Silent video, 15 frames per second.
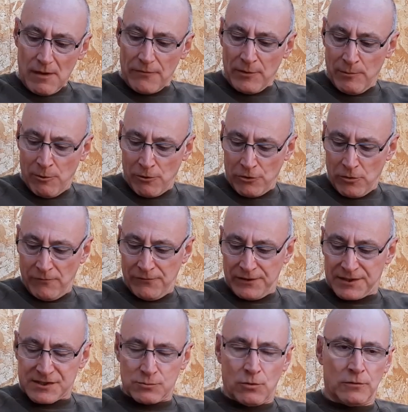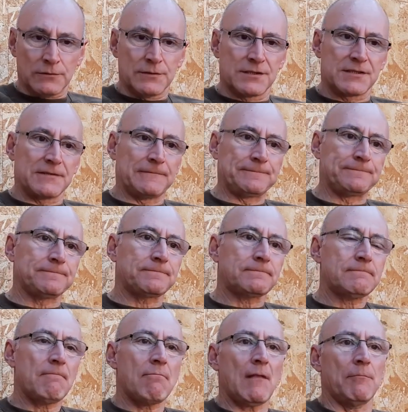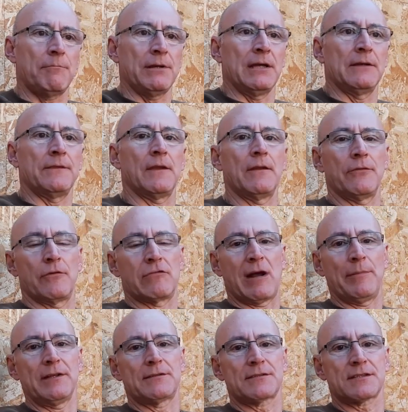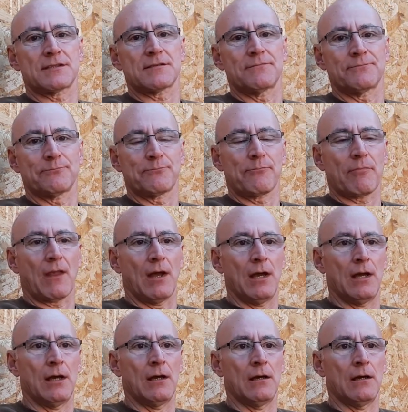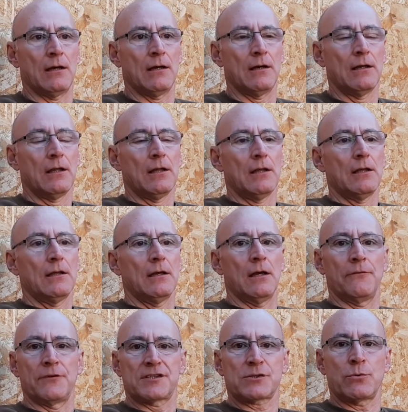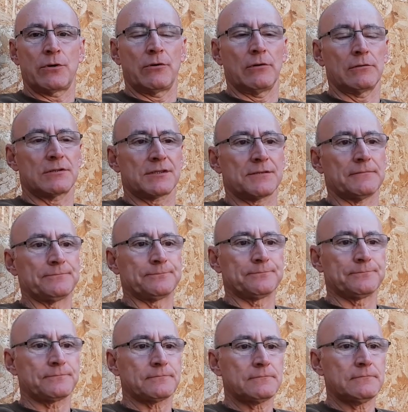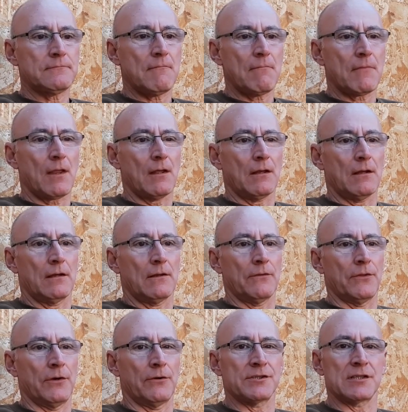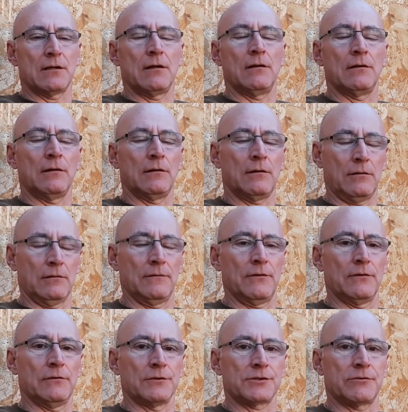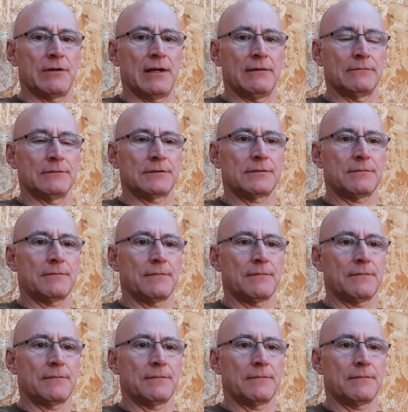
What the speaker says: the more obvious ones being the rabbits and the squirrels. There is a lot of those around,